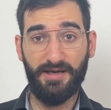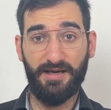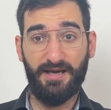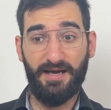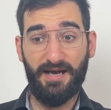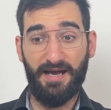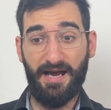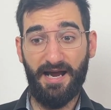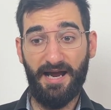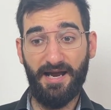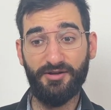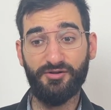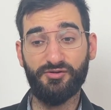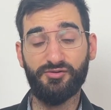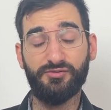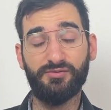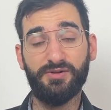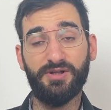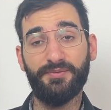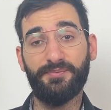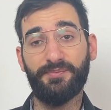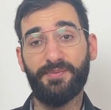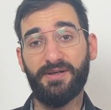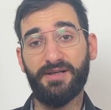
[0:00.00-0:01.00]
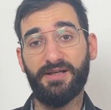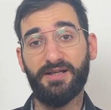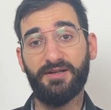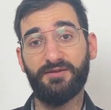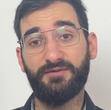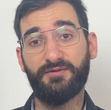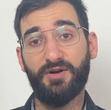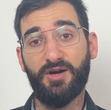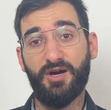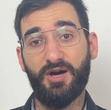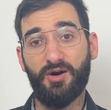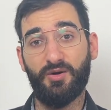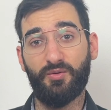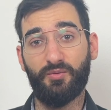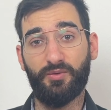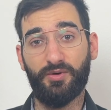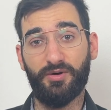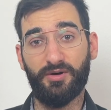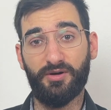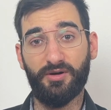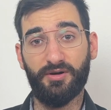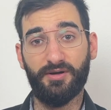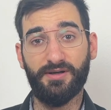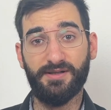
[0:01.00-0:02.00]
I truly believe
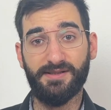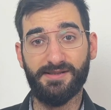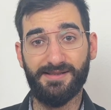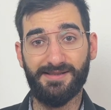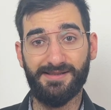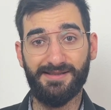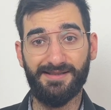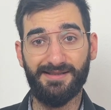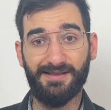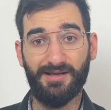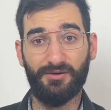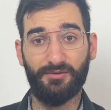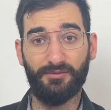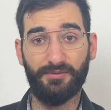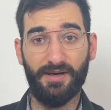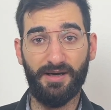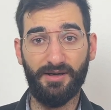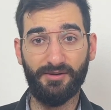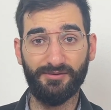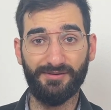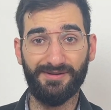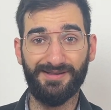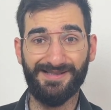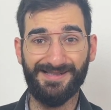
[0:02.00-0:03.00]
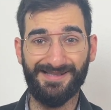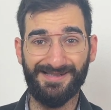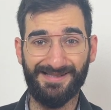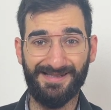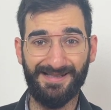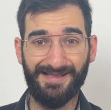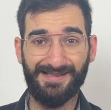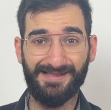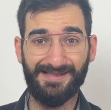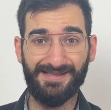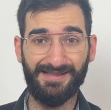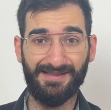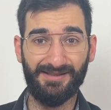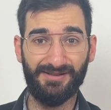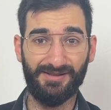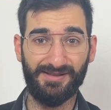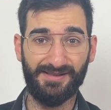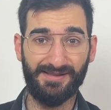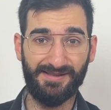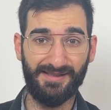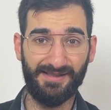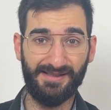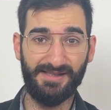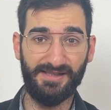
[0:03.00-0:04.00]
we're gonna see around $60 to
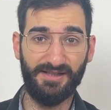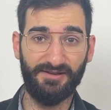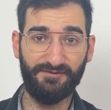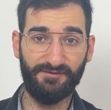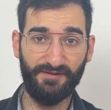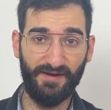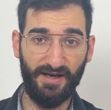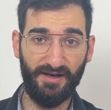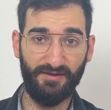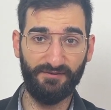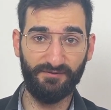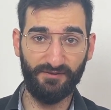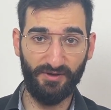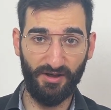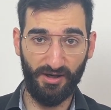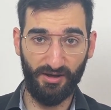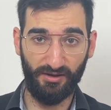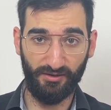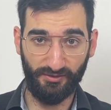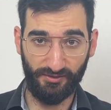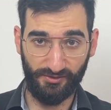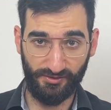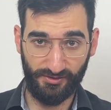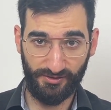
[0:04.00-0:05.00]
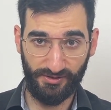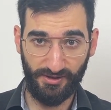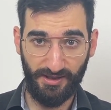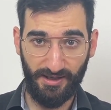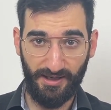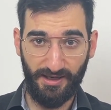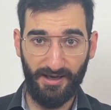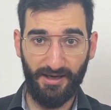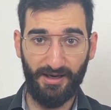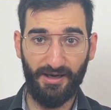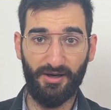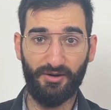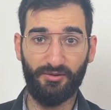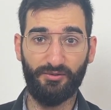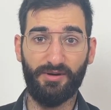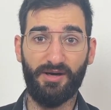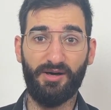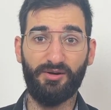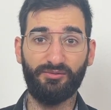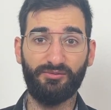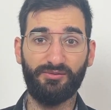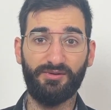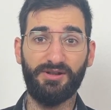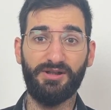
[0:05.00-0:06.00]
$65
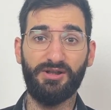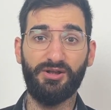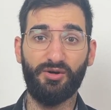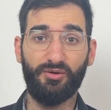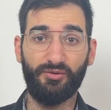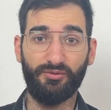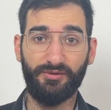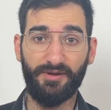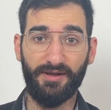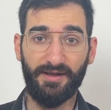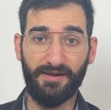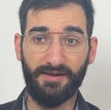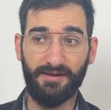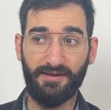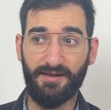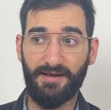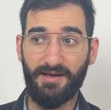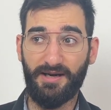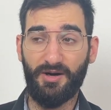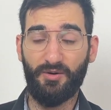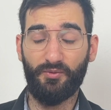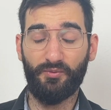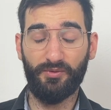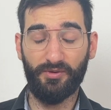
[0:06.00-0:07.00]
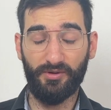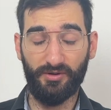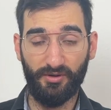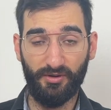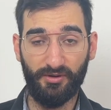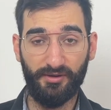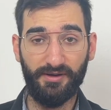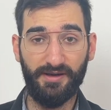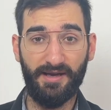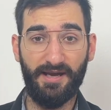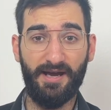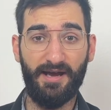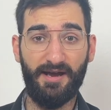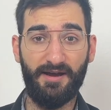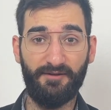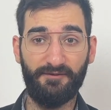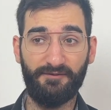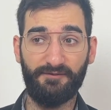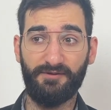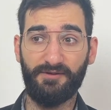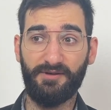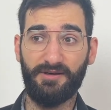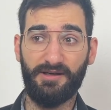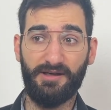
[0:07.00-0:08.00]
around NIO day. We're gonna have
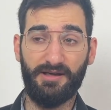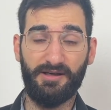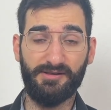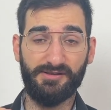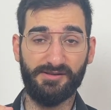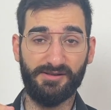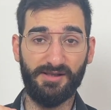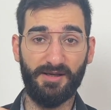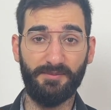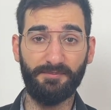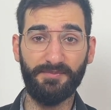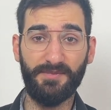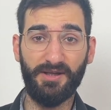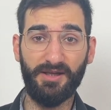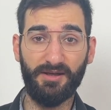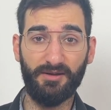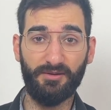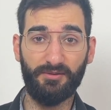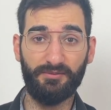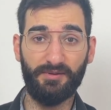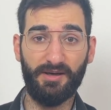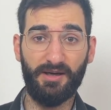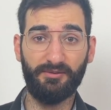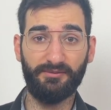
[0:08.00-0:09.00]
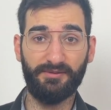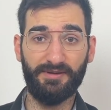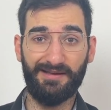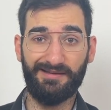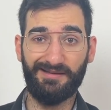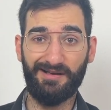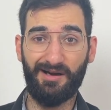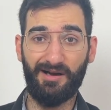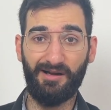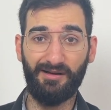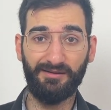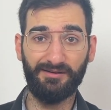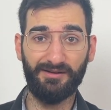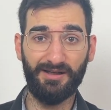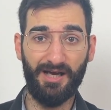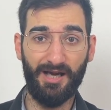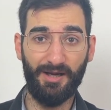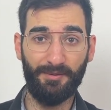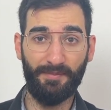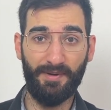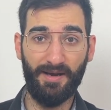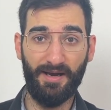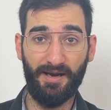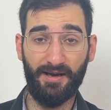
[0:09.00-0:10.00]
something around that
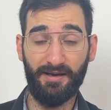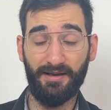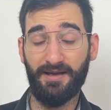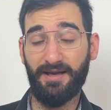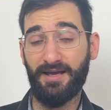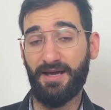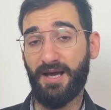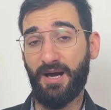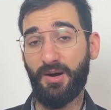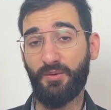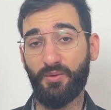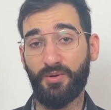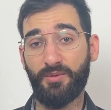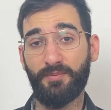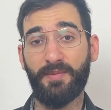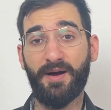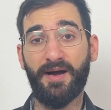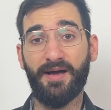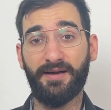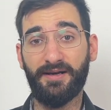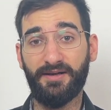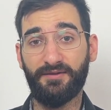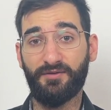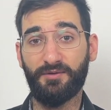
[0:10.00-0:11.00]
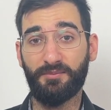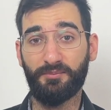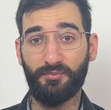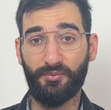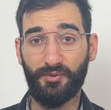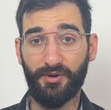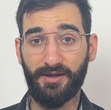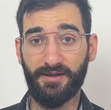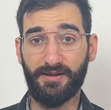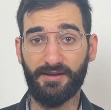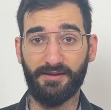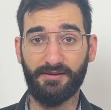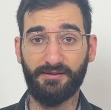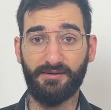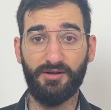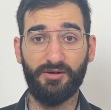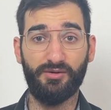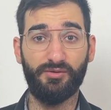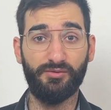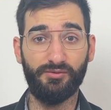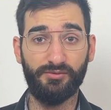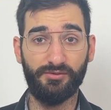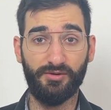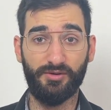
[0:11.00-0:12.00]
all-time high. We might even break it,
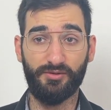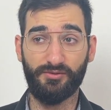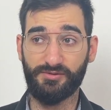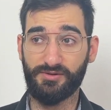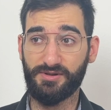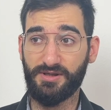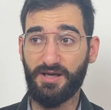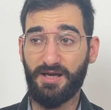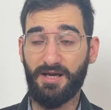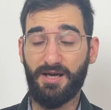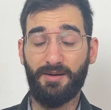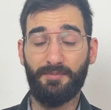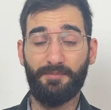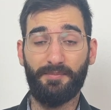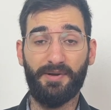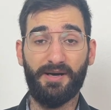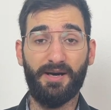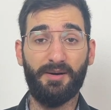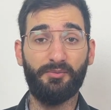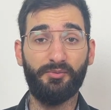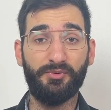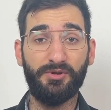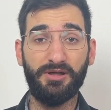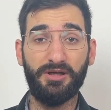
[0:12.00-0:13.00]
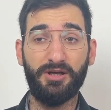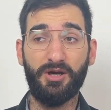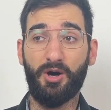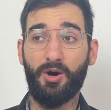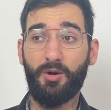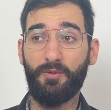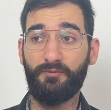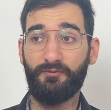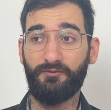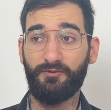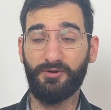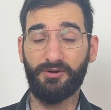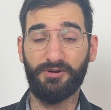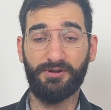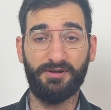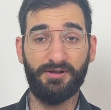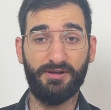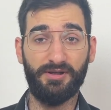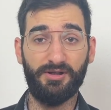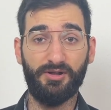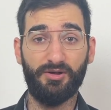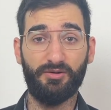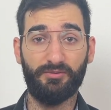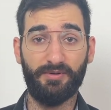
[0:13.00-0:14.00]
who knows. But I'm really hopeful in
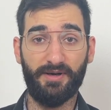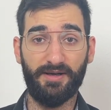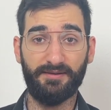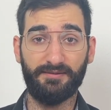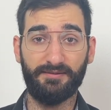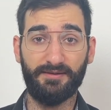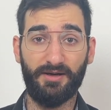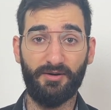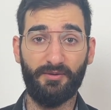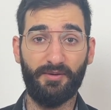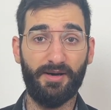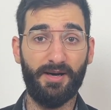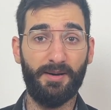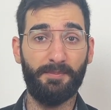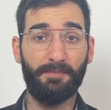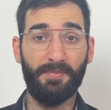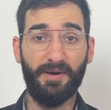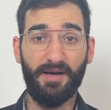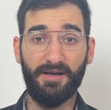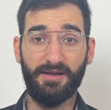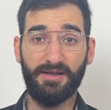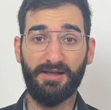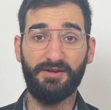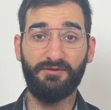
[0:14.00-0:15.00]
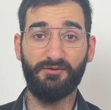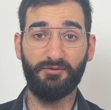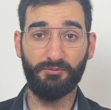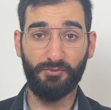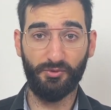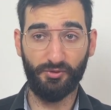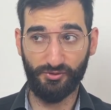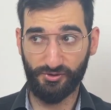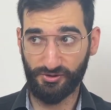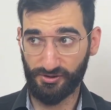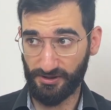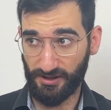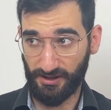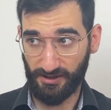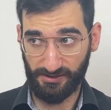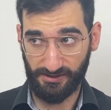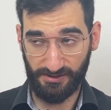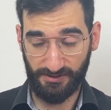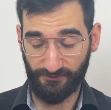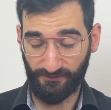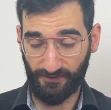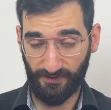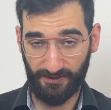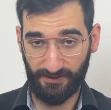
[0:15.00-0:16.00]
NIO right now, and I'm buying even more stocks
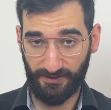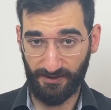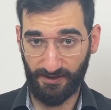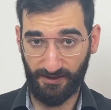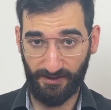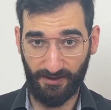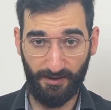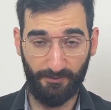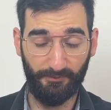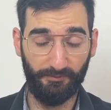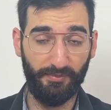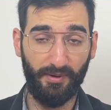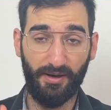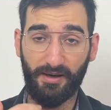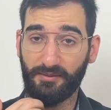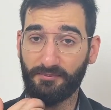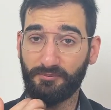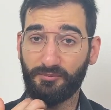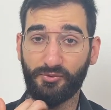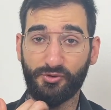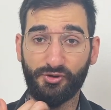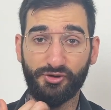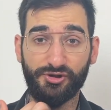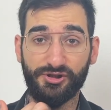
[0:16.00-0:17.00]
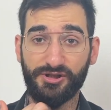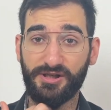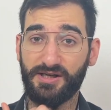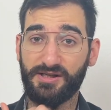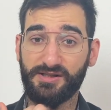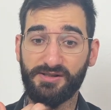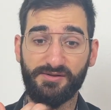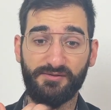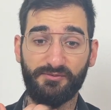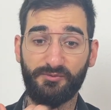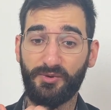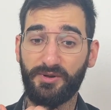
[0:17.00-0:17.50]
if I can. I'm buying more shares when